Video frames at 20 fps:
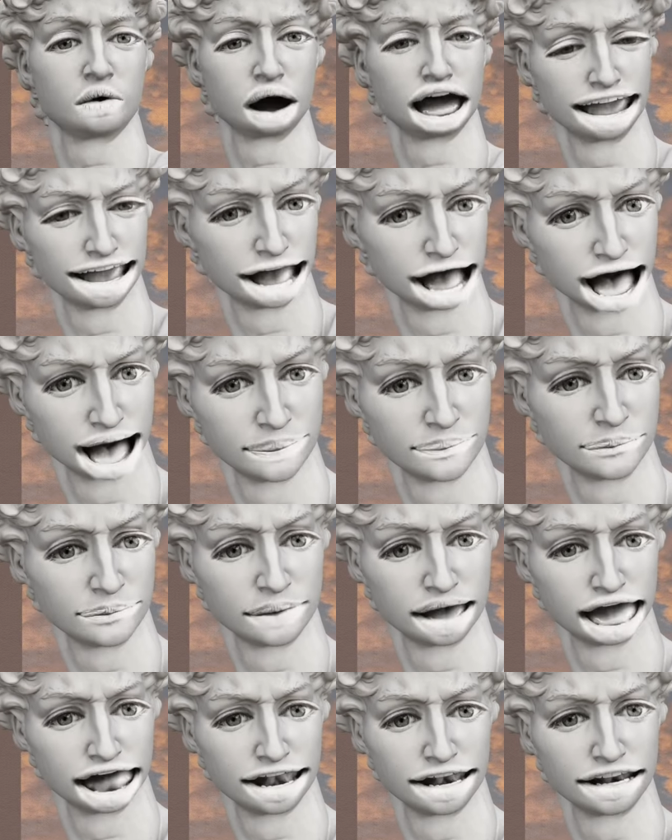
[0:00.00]
Wake up,
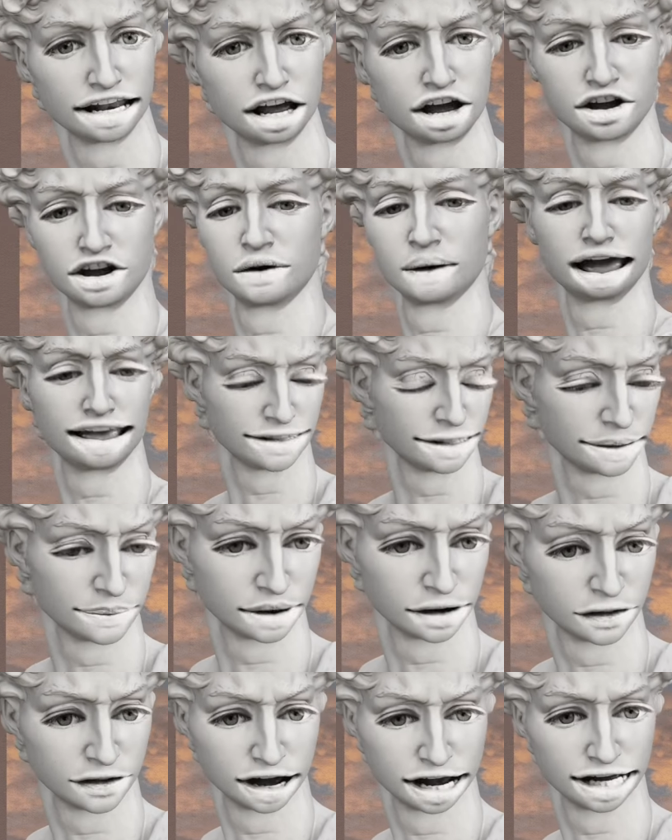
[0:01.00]
man, you're
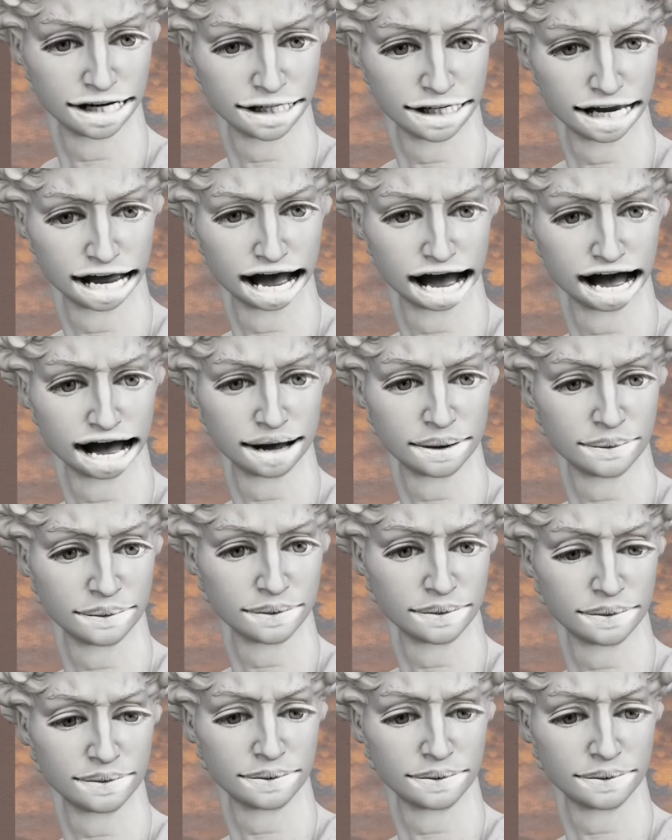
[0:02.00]
wasting my fucking time.